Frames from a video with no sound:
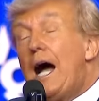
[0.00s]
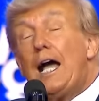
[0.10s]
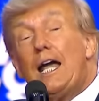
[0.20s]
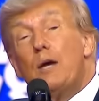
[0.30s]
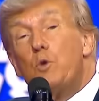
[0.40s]

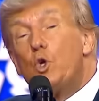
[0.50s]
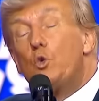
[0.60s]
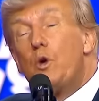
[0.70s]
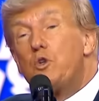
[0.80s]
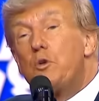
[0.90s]
I am
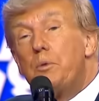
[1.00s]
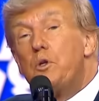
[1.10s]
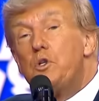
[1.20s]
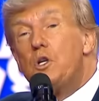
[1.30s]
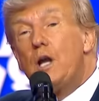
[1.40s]
your
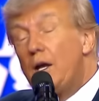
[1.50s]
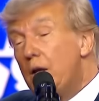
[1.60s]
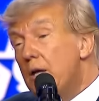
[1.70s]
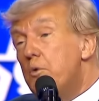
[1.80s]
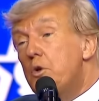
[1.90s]
retribution. I
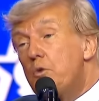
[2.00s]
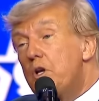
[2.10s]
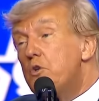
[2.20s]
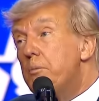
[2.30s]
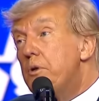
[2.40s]
am your
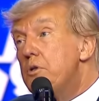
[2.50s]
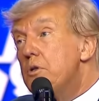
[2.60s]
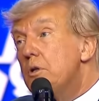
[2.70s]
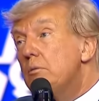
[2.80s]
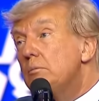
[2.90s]
retribution.